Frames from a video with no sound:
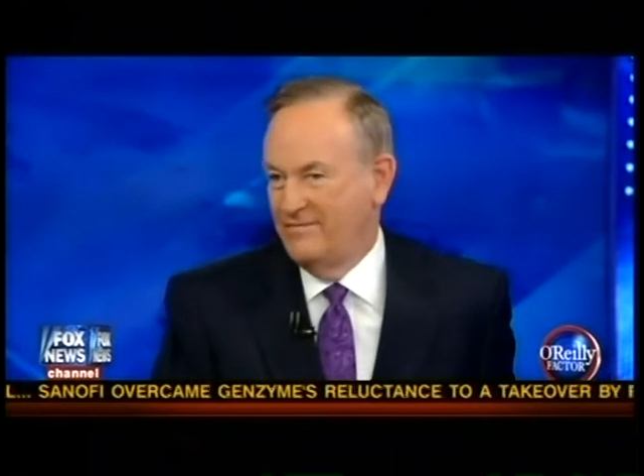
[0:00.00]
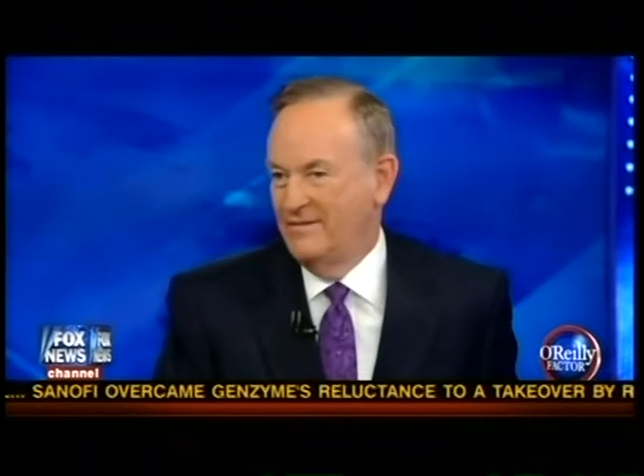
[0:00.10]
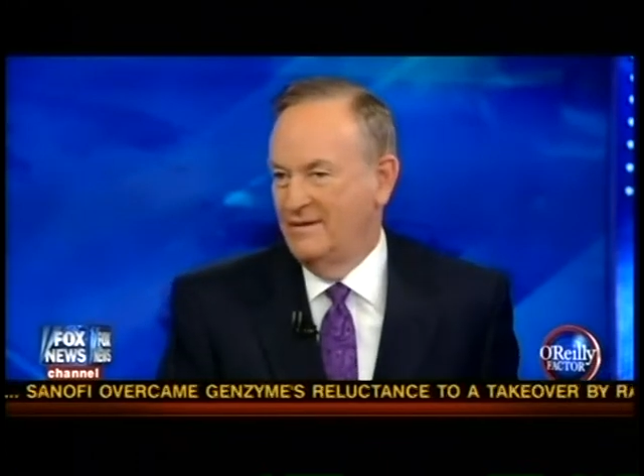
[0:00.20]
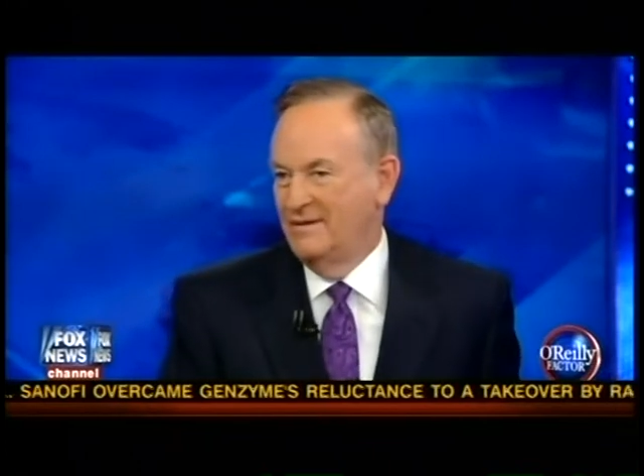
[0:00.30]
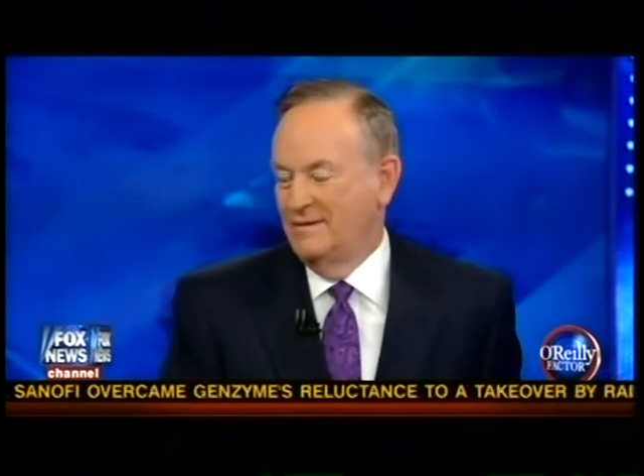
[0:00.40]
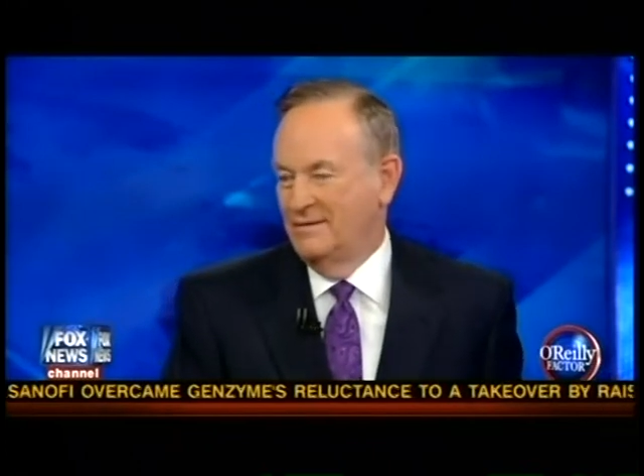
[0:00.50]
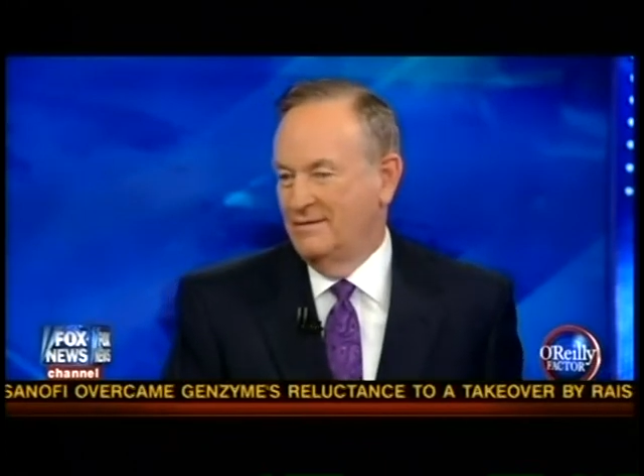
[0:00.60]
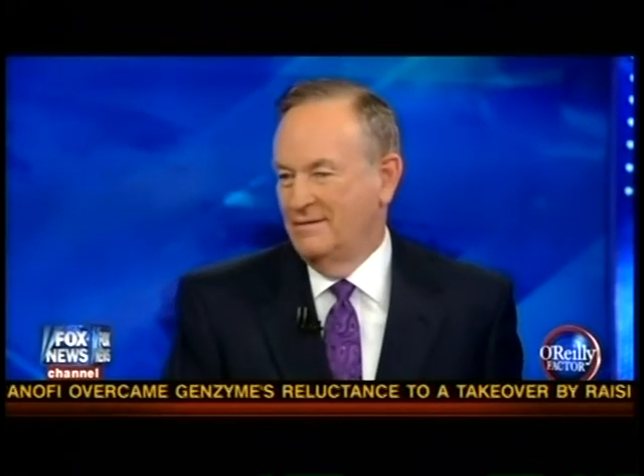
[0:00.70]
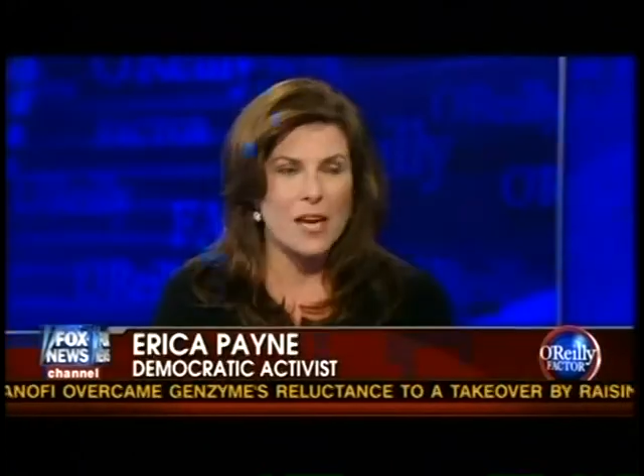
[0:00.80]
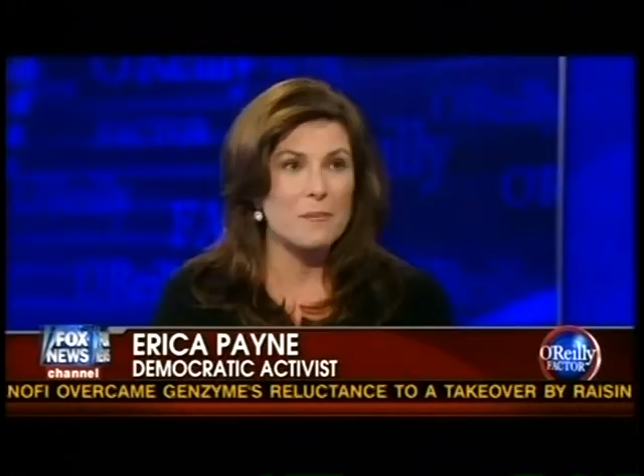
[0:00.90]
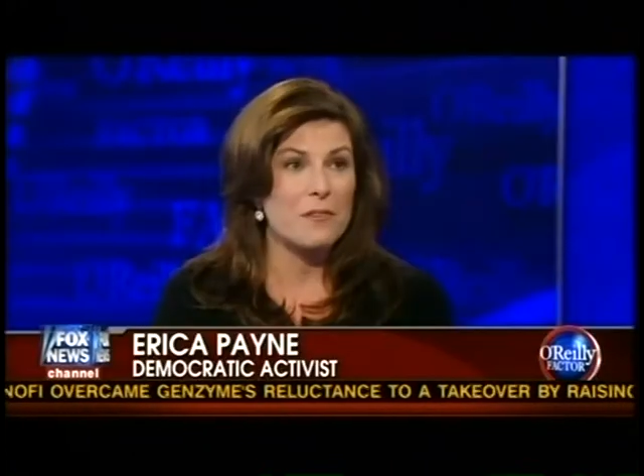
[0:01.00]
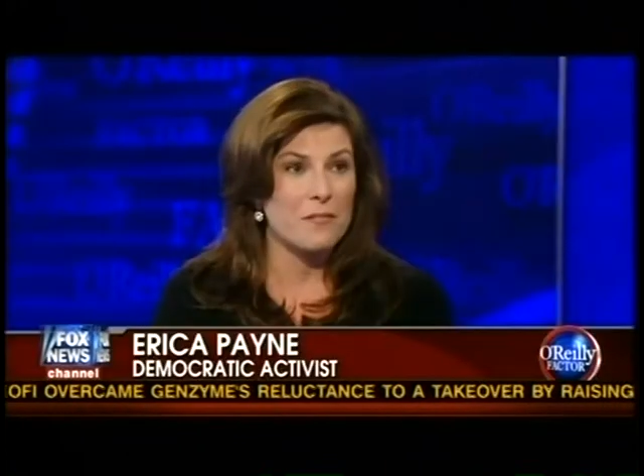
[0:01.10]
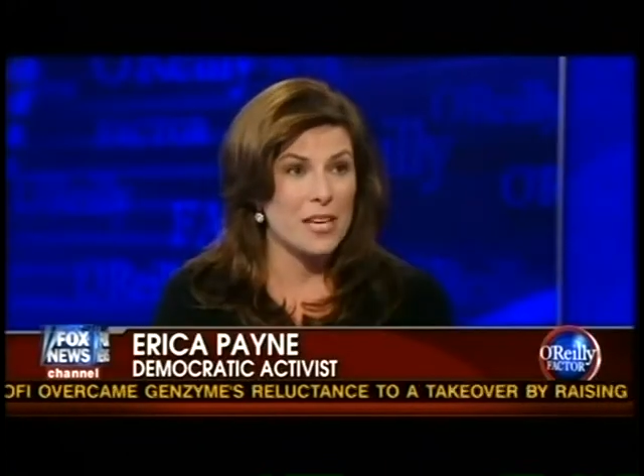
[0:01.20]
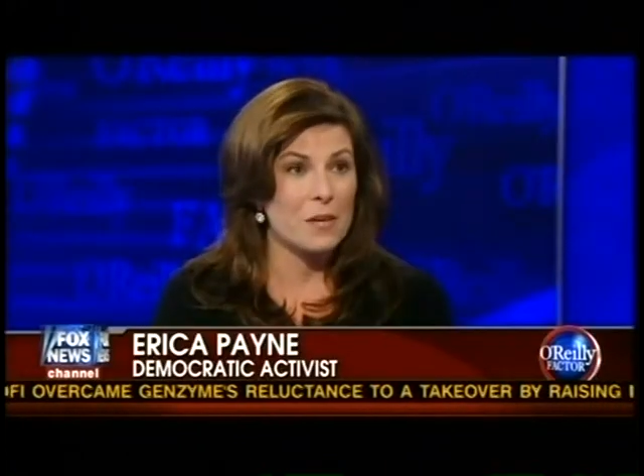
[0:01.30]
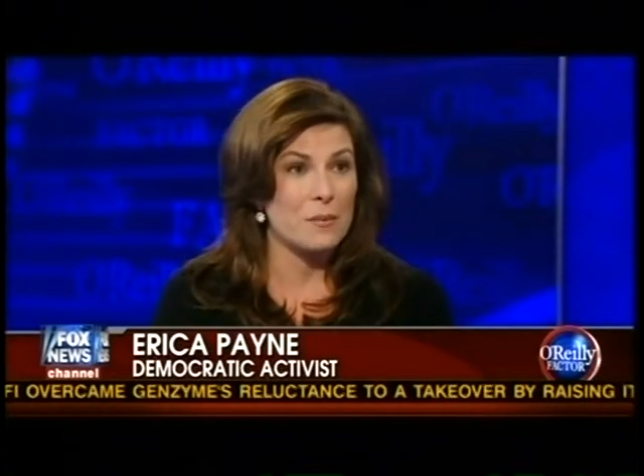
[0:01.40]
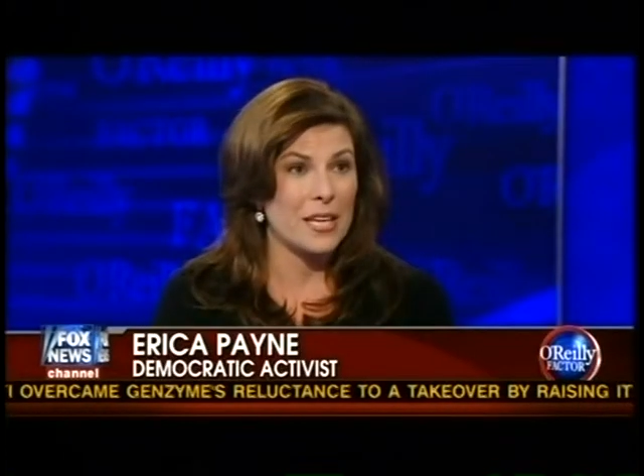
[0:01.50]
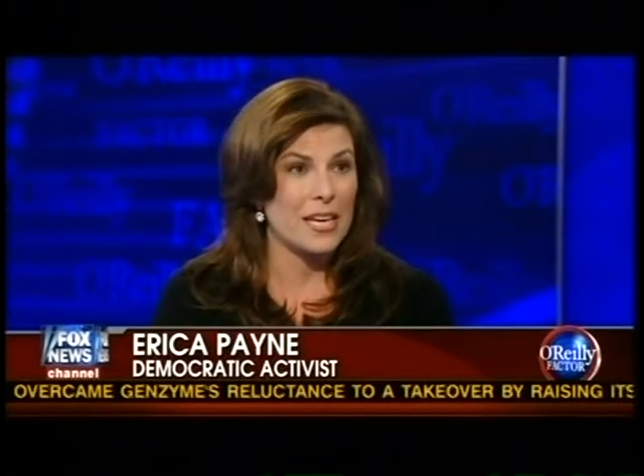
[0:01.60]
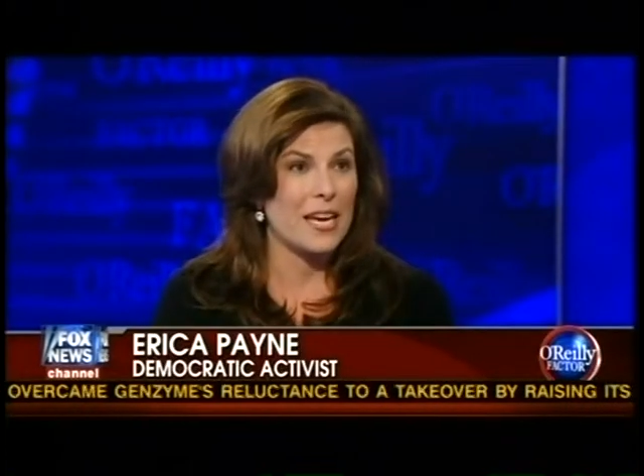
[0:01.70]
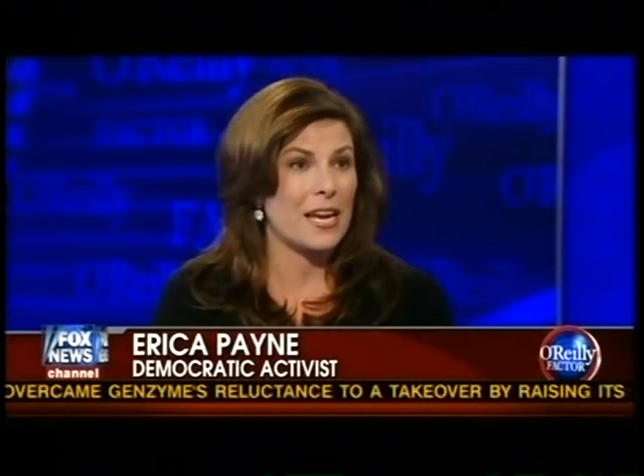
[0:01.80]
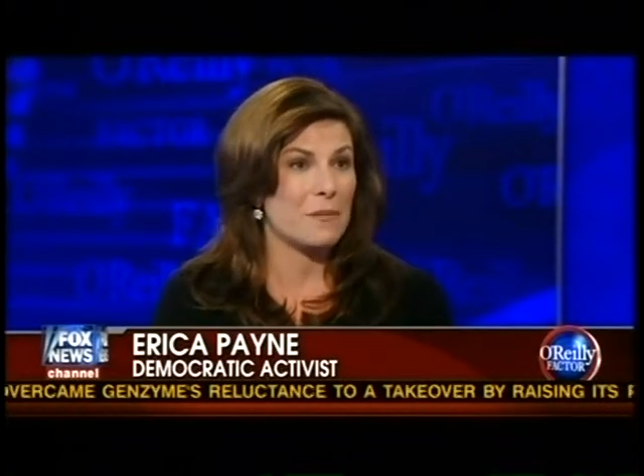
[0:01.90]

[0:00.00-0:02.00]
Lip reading: Because if I'm a family and